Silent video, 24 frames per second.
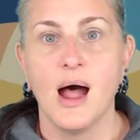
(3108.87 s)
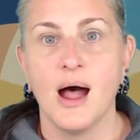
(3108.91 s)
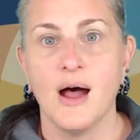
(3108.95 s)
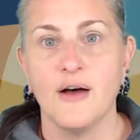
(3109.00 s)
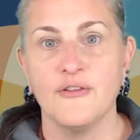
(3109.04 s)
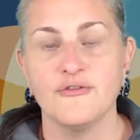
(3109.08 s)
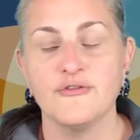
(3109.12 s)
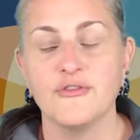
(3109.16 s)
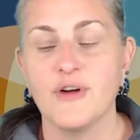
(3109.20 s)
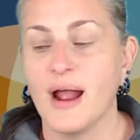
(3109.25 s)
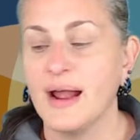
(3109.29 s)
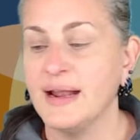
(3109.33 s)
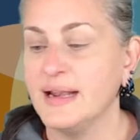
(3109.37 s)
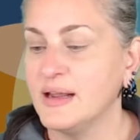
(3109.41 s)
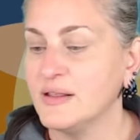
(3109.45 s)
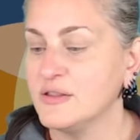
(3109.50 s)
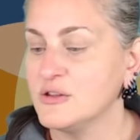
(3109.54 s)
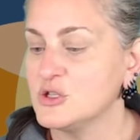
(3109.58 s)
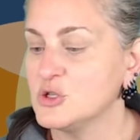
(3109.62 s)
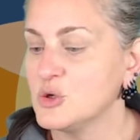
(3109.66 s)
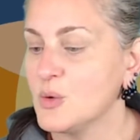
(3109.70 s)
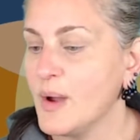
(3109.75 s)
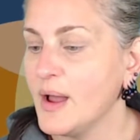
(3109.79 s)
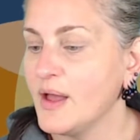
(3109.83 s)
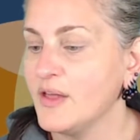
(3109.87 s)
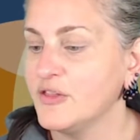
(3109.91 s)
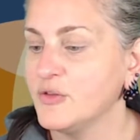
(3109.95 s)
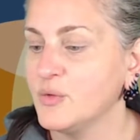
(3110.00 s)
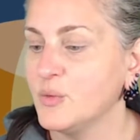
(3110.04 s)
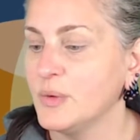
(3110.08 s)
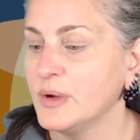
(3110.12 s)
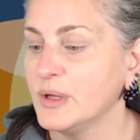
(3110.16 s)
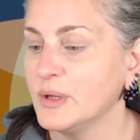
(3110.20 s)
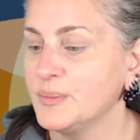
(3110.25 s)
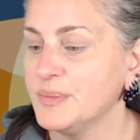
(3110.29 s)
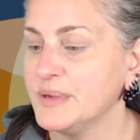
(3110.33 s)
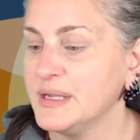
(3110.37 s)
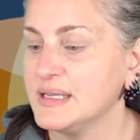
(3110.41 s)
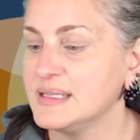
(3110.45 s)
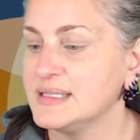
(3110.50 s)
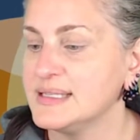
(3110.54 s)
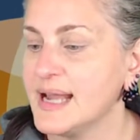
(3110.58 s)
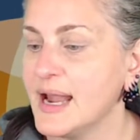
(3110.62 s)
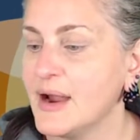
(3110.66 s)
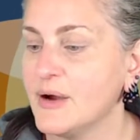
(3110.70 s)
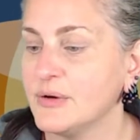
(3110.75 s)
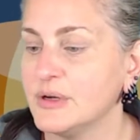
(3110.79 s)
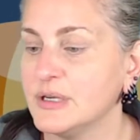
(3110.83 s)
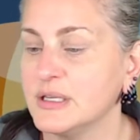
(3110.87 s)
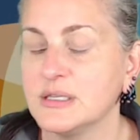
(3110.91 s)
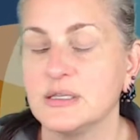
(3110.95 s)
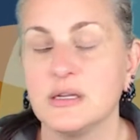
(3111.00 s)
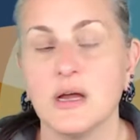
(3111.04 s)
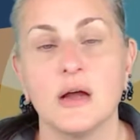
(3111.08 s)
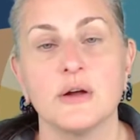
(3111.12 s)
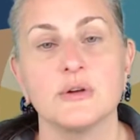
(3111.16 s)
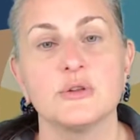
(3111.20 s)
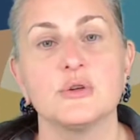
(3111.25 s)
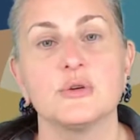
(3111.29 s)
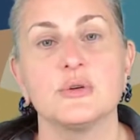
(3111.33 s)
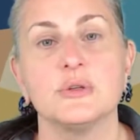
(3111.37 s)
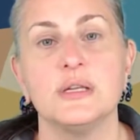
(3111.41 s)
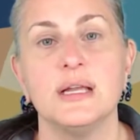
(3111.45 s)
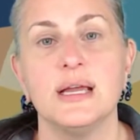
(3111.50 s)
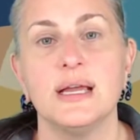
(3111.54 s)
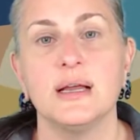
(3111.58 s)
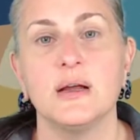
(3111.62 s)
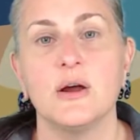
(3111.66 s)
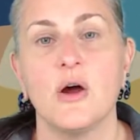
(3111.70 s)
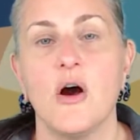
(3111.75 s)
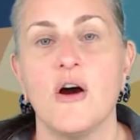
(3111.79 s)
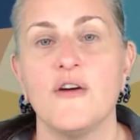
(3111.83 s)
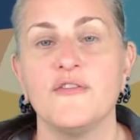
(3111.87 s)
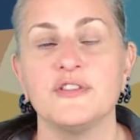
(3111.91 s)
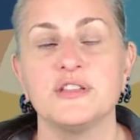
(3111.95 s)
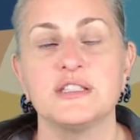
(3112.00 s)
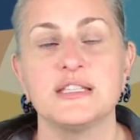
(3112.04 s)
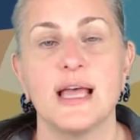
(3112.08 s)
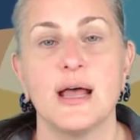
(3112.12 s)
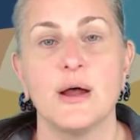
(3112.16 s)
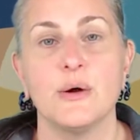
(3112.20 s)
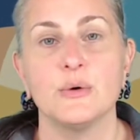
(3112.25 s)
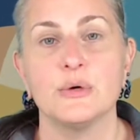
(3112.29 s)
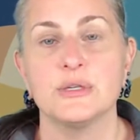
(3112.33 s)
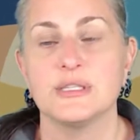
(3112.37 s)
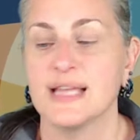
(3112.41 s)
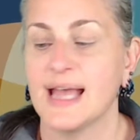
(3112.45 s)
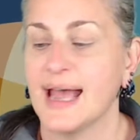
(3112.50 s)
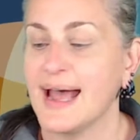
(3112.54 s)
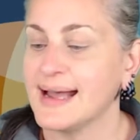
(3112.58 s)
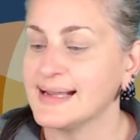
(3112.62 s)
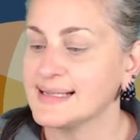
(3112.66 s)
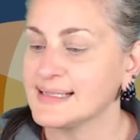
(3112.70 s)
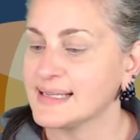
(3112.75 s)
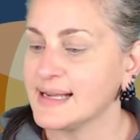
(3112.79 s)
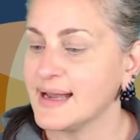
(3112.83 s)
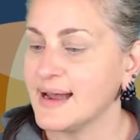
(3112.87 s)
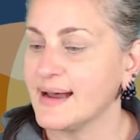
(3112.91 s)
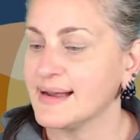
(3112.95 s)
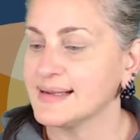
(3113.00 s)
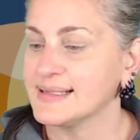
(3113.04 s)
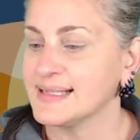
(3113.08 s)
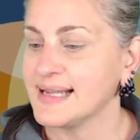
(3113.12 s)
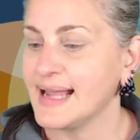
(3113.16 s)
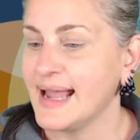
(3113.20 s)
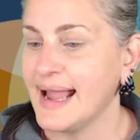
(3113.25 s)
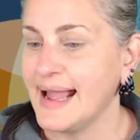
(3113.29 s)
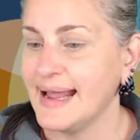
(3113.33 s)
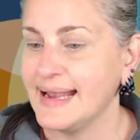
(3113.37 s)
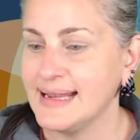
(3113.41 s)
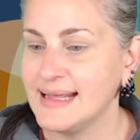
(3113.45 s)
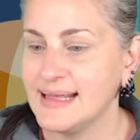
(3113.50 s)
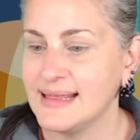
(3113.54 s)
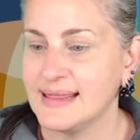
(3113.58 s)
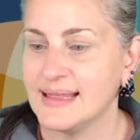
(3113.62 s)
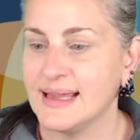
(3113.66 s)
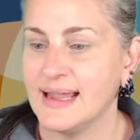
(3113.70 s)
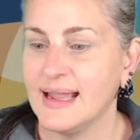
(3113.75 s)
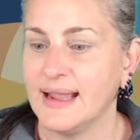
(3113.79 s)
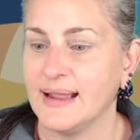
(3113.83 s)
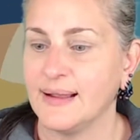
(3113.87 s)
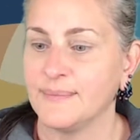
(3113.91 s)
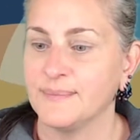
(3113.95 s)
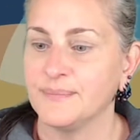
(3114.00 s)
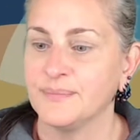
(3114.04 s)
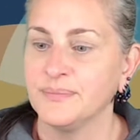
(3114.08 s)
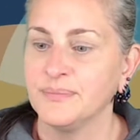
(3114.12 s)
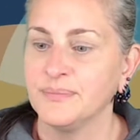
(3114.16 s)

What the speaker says: Friday the 12th will be Darren and Dr. Nick. Office hours, ask us anything.